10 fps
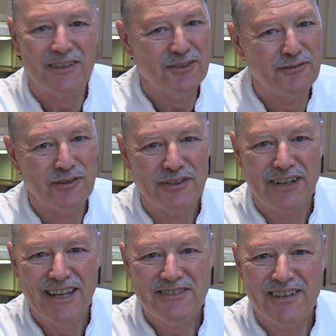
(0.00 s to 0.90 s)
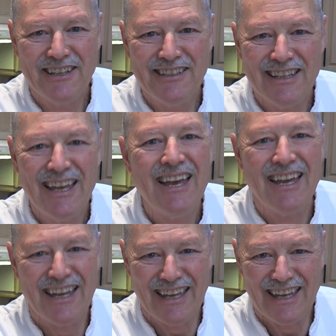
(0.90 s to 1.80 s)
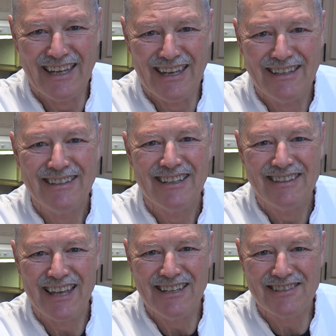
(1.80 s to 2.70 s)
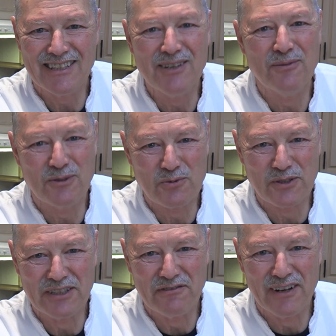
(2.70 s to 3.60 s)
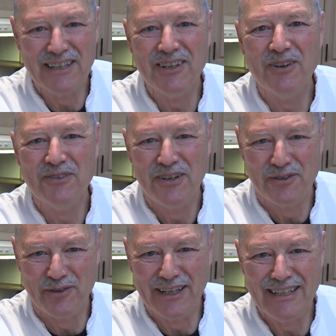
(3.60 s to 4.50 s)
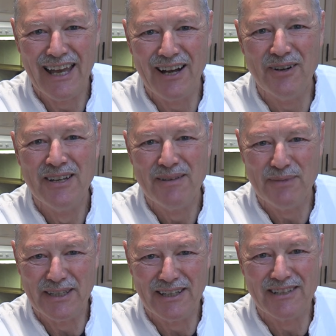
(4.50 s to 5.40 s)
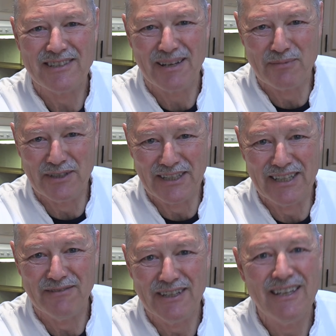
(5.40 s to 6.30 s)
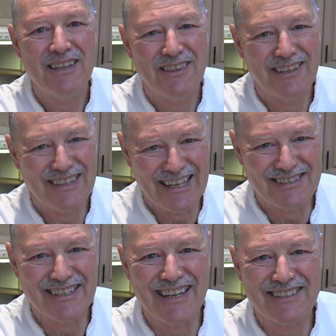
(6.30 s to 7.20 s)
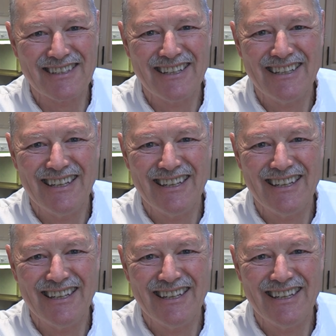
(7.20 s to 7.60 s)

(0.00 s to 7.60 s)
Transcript: good for your eyesight, and tasty, which we're going to find out right now because I'm going to give it the taste test.